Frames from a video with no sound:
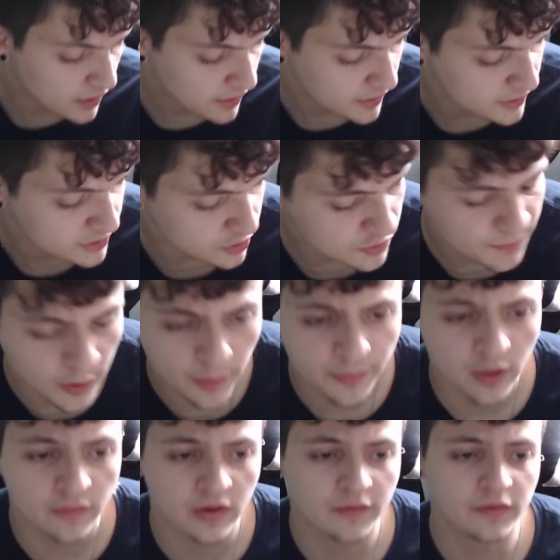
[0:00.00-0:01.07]
So she pulled me
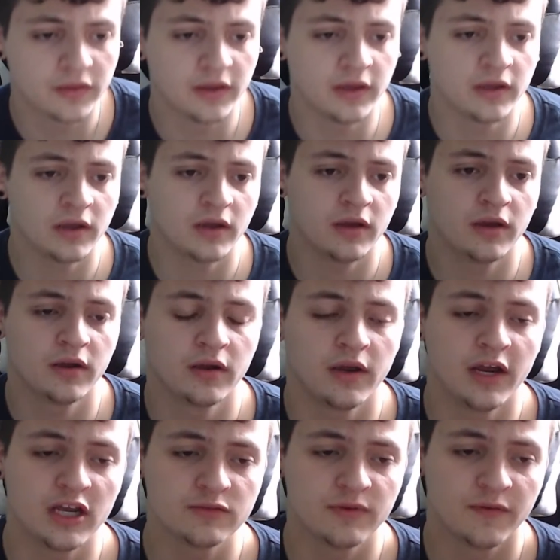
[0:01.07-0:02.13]
over and everything,
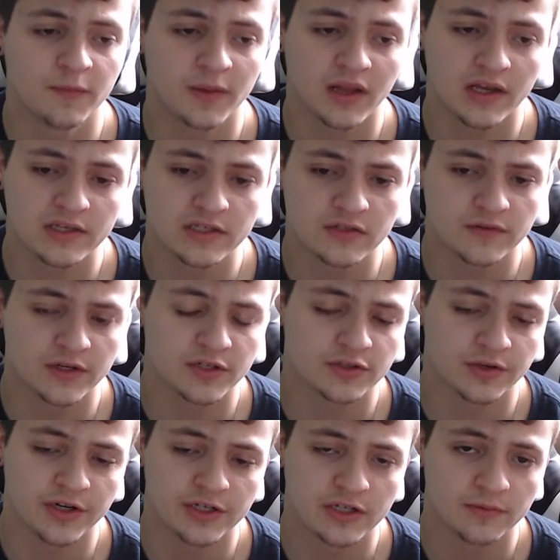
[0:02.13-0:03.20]
asked me for my license,
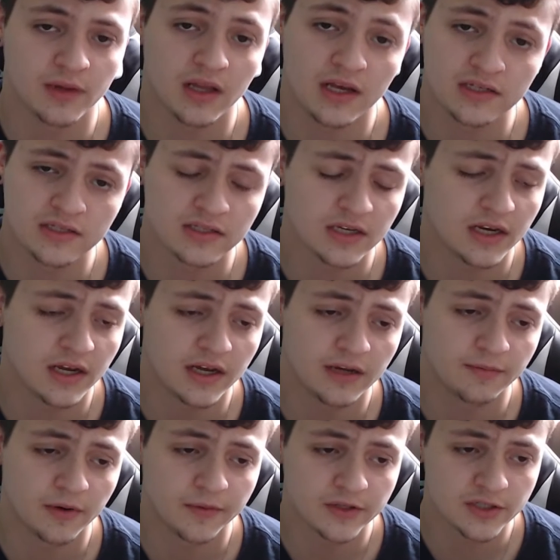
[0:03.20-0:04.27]
registration. My license I had.
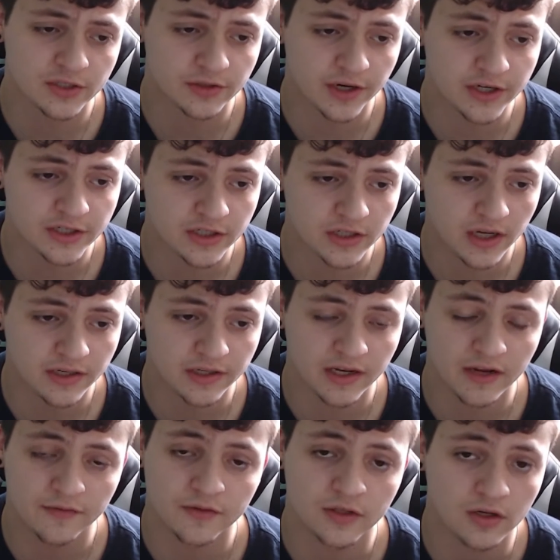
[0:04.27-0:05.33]
My registration I didn't
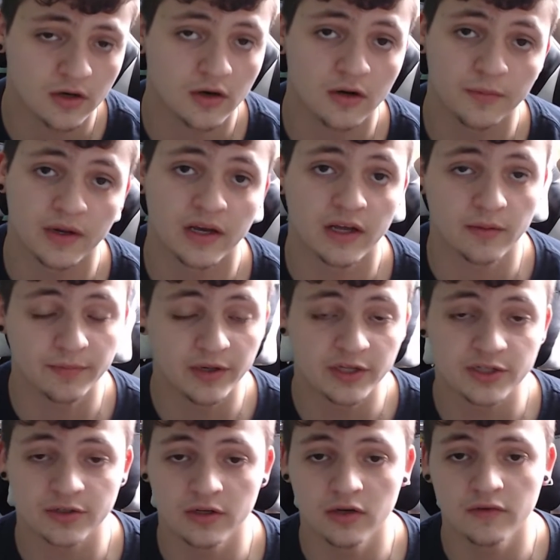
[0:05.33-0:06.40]
have in the car, but I had a
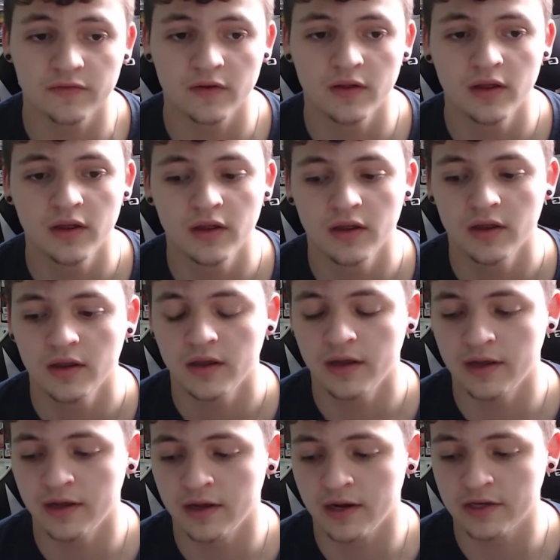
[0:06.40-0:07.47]
picture of.
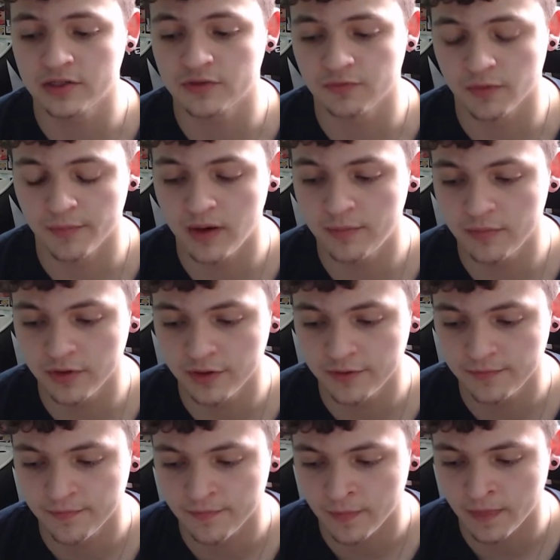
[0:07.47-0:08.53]
And I just remembered,
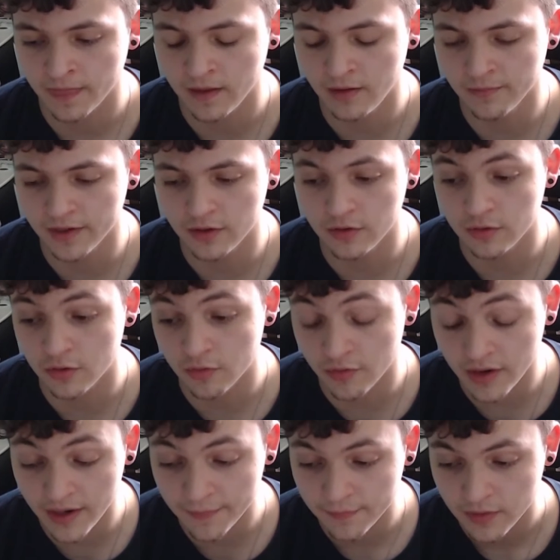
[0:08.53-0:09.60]
I'm like, oh
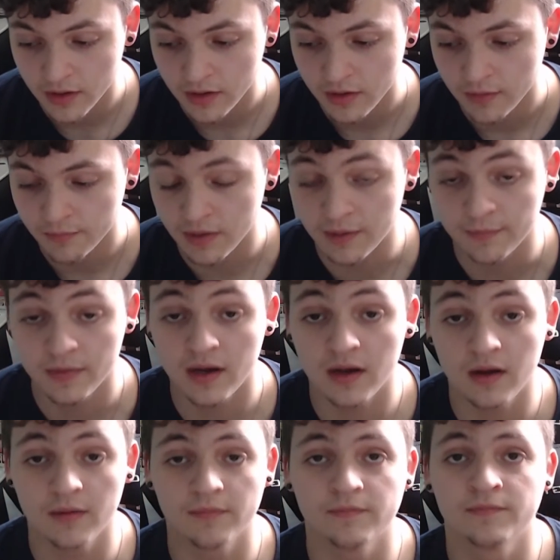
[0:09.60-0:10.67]
crap, my
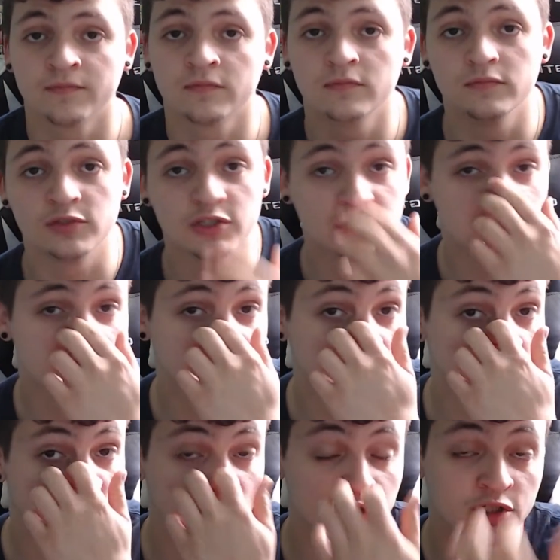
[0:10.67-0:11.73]
mom just got the
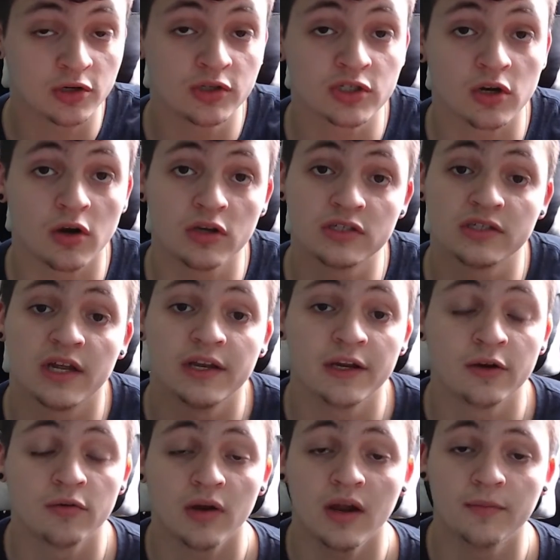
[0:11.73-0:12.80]
new insurance cards and I
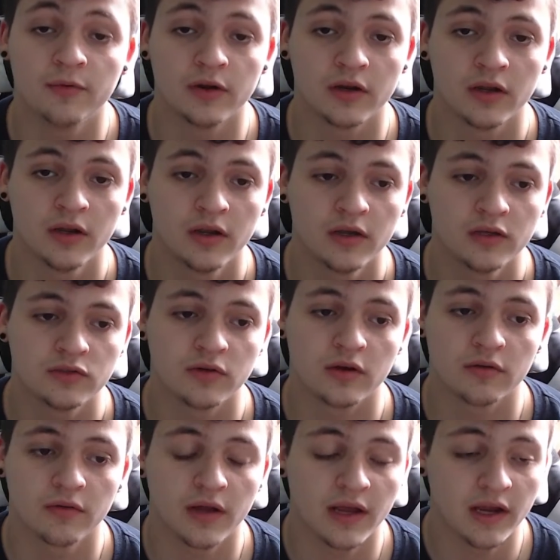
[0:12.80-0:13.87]
didn't grab one. So I
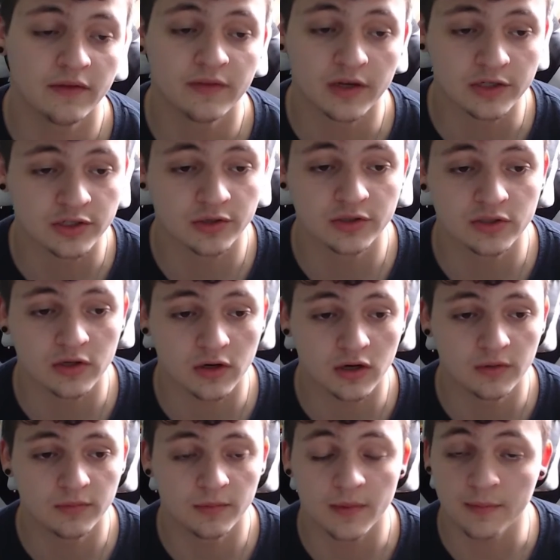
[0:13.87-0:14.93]
don't have that insurance
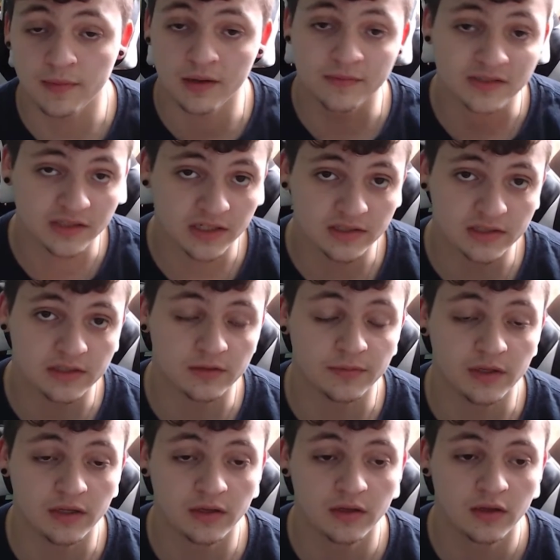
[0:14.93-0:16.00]
card, but my mom sent it to
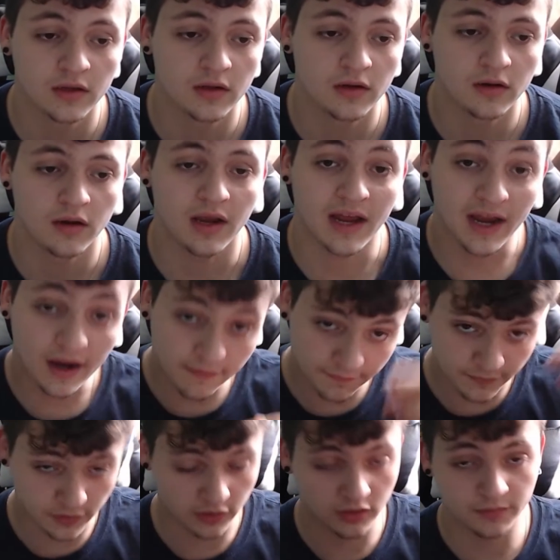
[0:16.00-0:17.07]
me
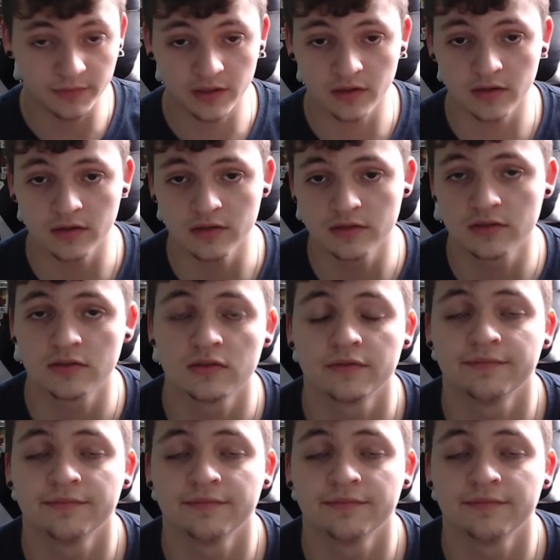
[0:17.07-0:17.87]
after because